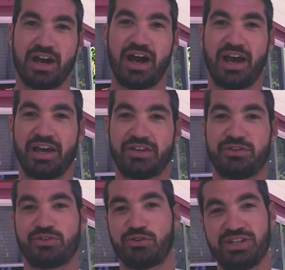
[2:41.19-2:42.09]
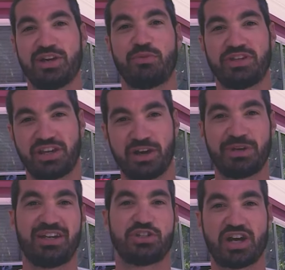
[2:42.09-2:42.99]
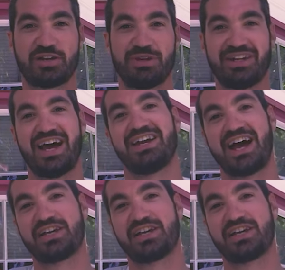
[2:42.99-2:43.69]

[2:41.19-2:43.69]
I can greet them when they come in and check them in, and